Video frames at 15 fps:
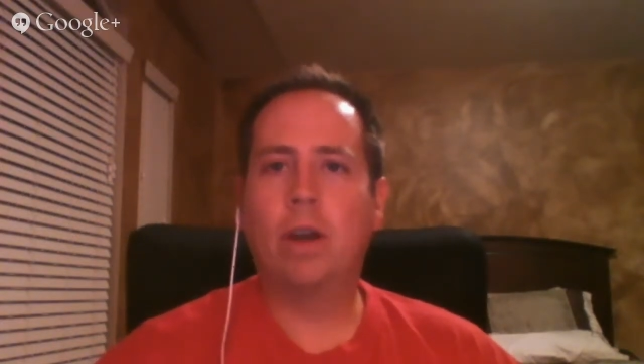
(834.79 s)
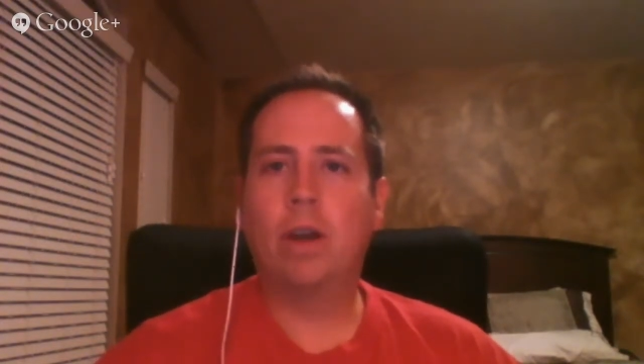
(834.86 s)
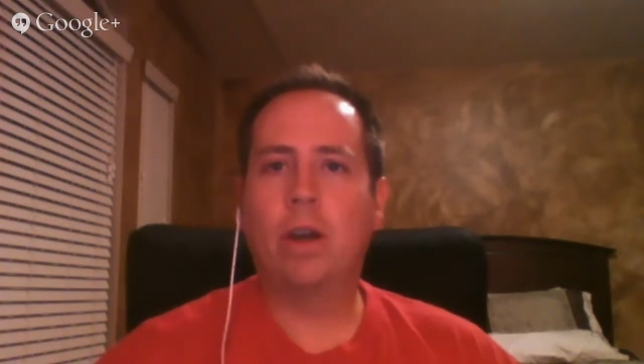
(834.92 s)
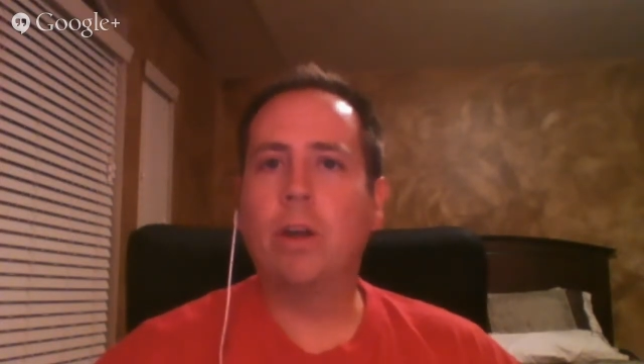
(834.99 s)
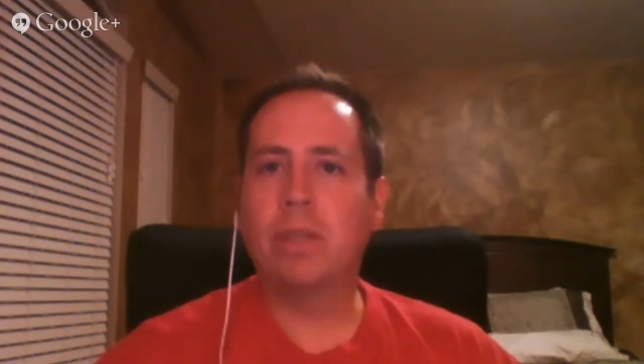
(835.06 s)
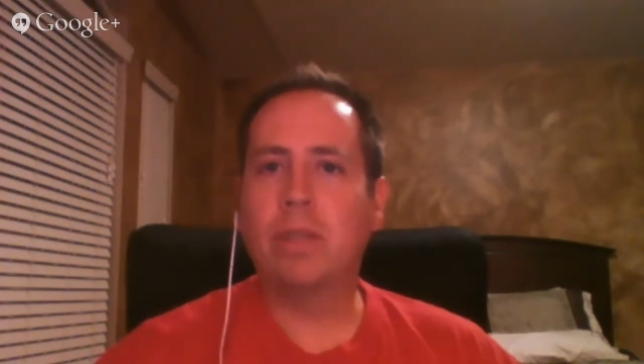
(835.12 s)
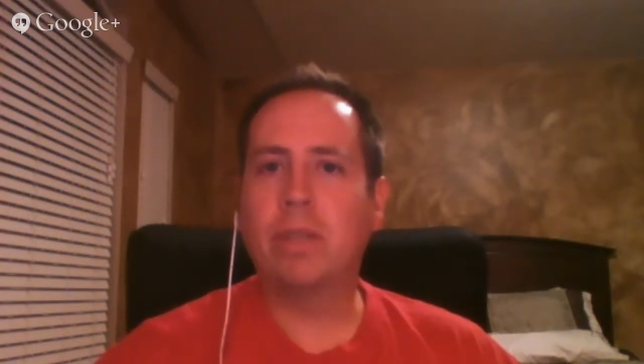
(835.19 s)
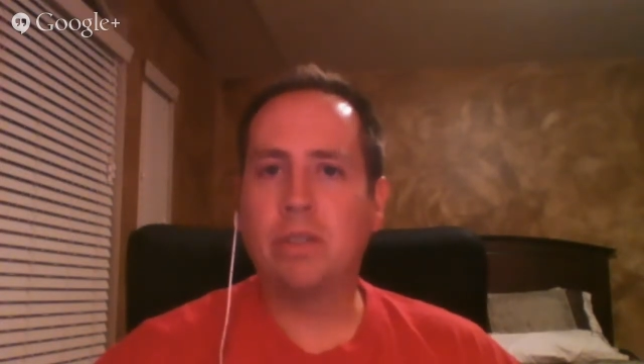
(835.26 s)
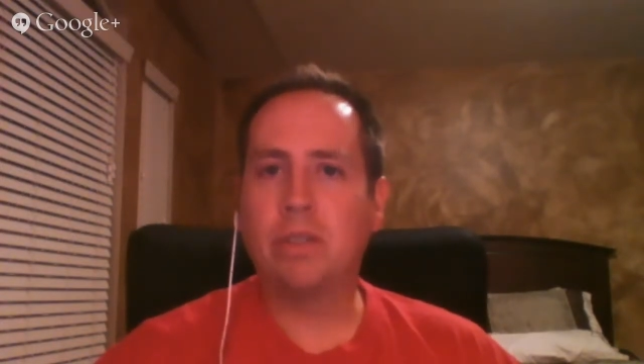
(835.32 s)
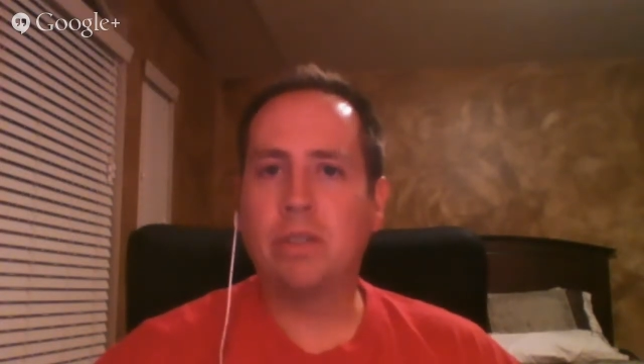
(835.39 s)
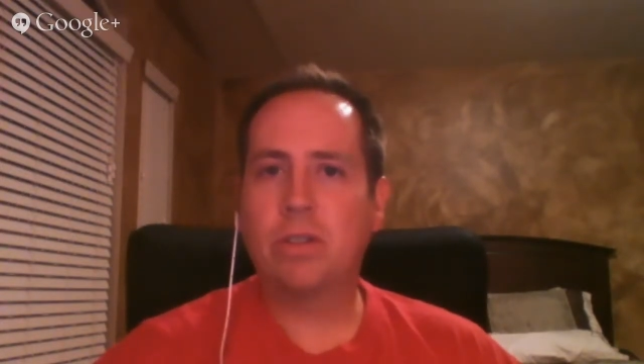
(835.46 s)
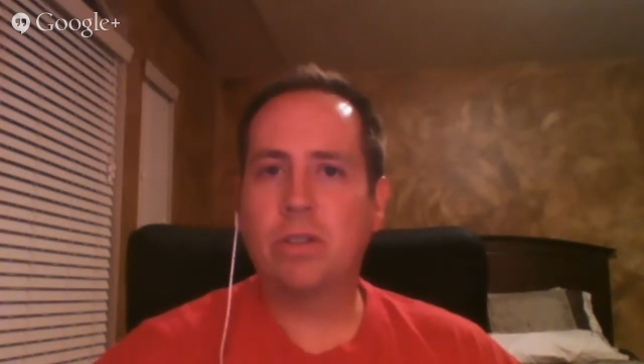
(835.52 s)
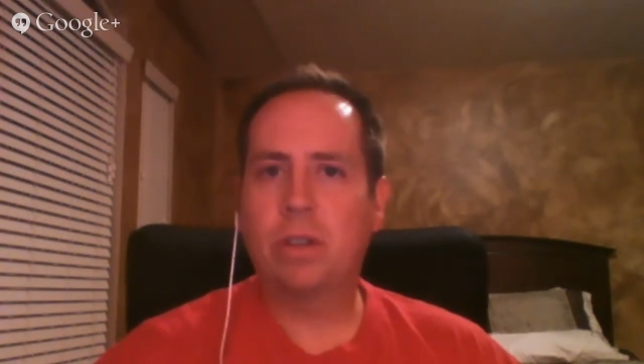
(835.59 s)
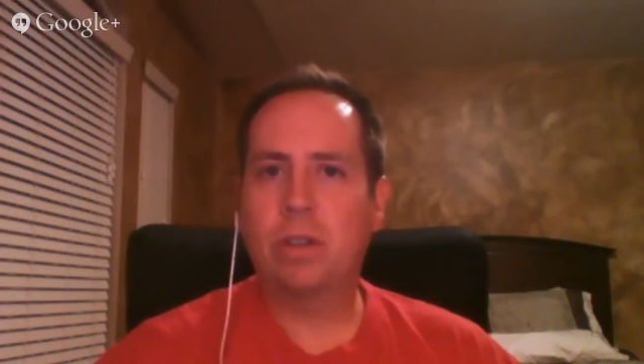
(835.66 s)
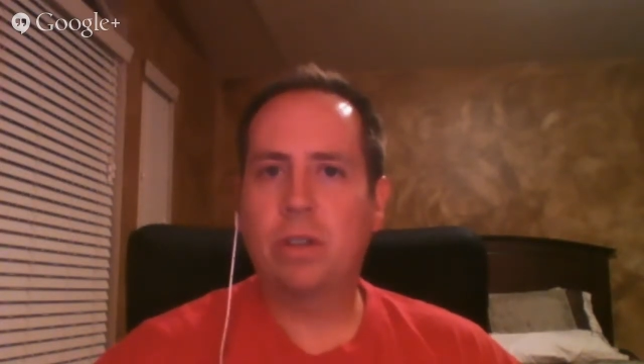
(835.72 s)
armies
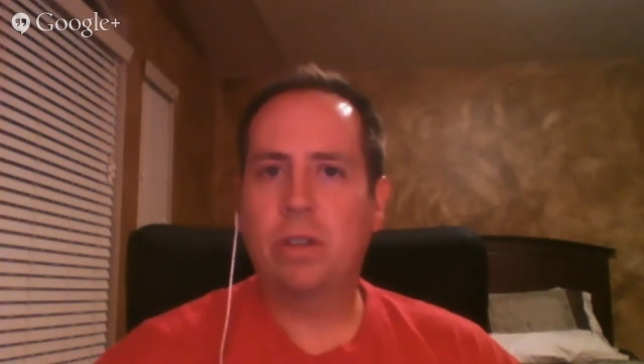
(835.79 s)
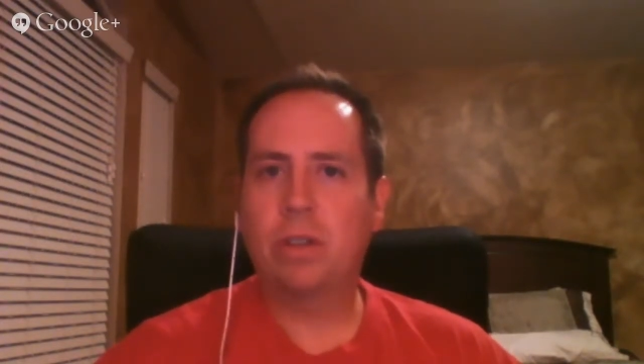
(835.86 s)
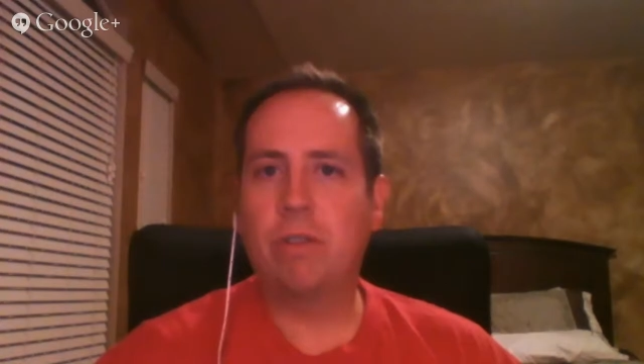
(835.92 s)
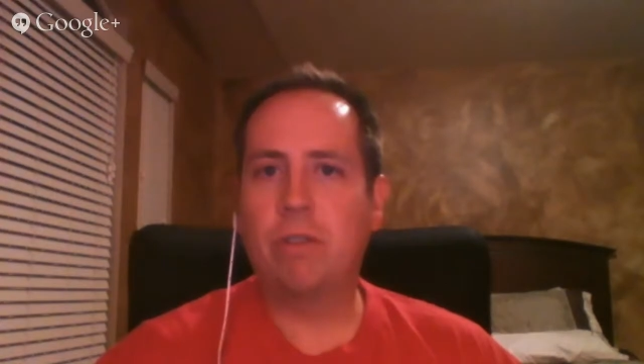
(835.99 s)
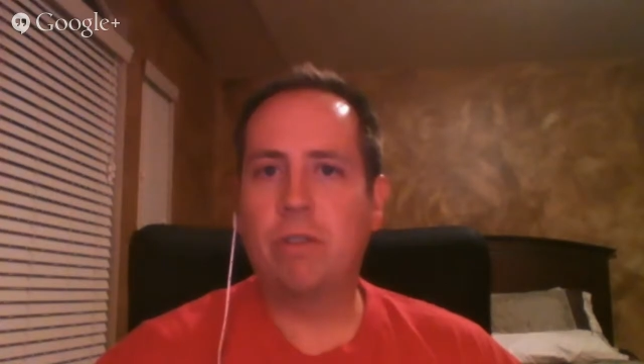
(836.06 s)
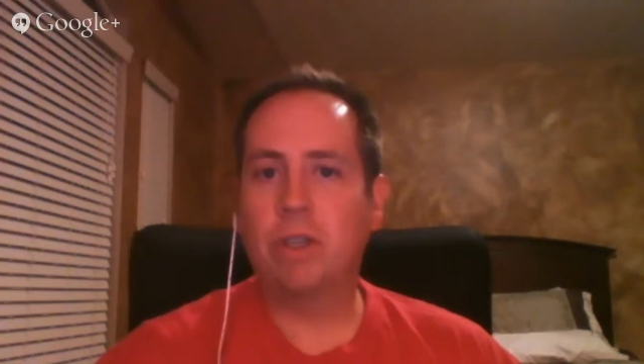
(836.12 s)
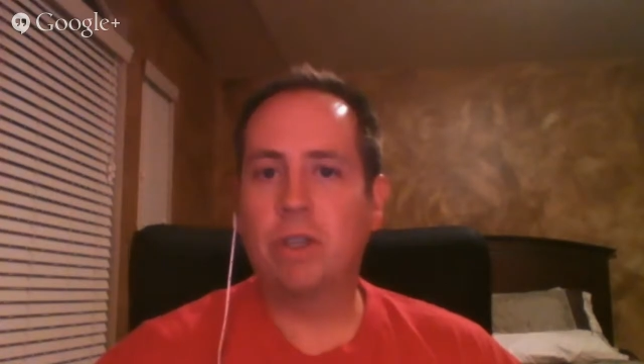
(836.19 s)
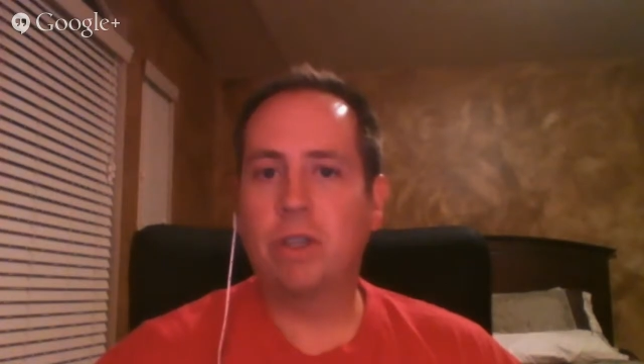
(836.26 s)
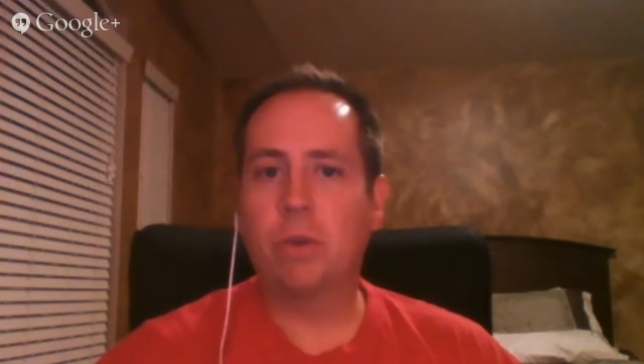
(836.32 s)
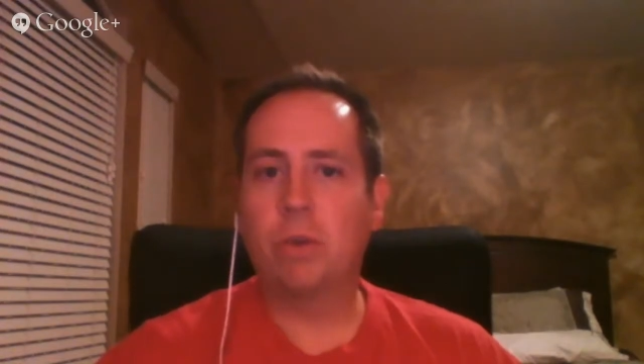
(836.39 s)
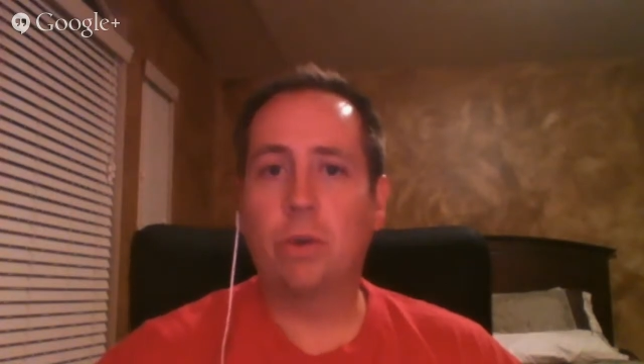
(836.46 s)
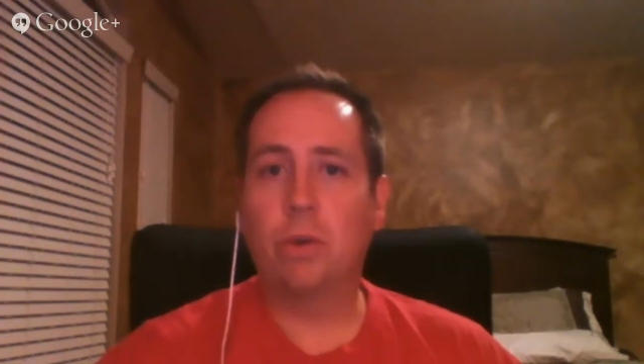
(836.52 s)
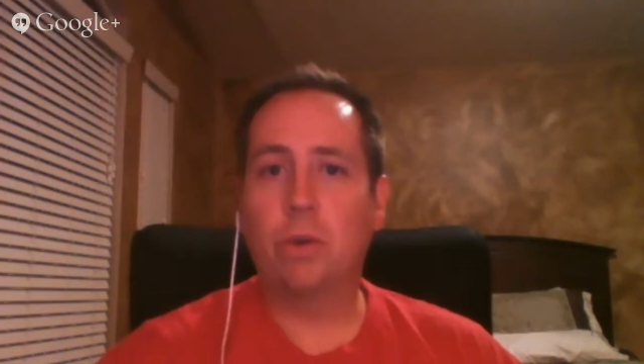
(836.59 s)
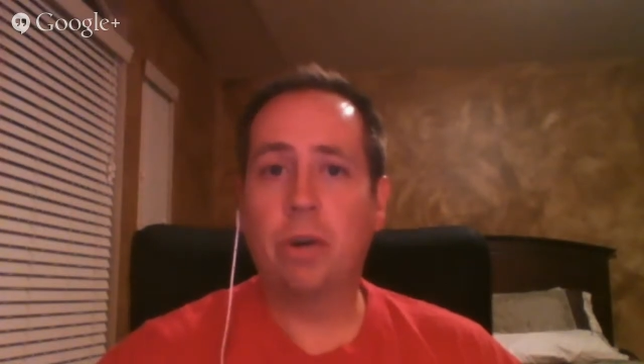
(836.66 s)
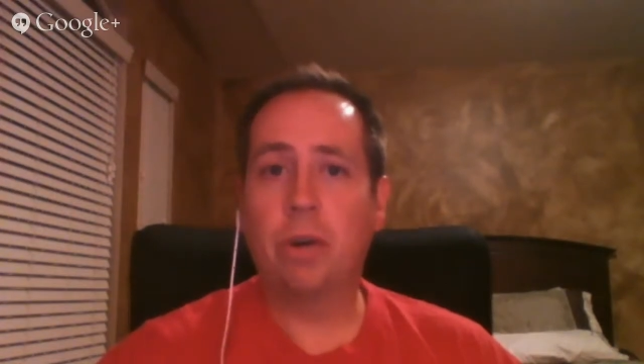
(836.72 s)
in a very short
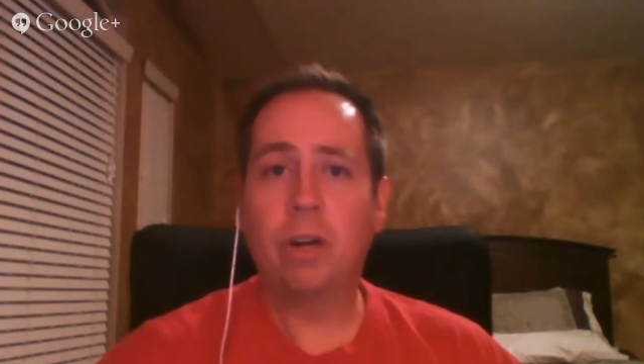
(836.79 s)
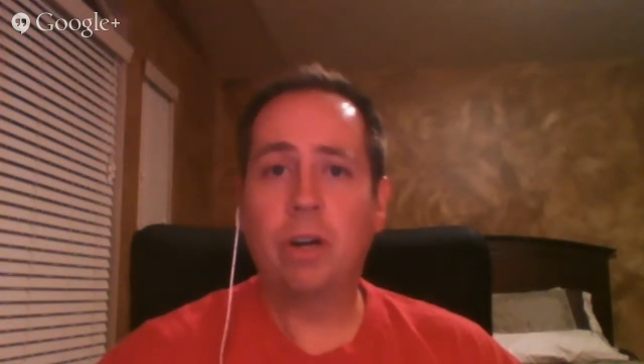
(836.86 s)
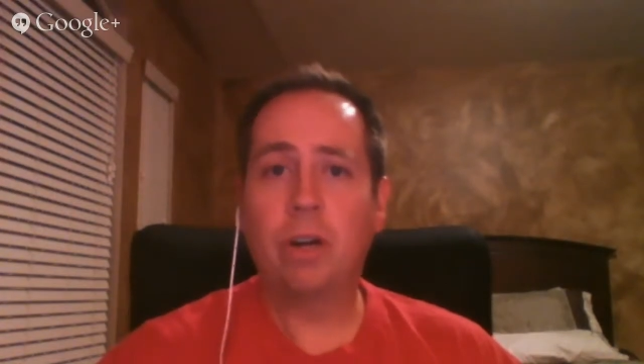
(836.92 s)
order,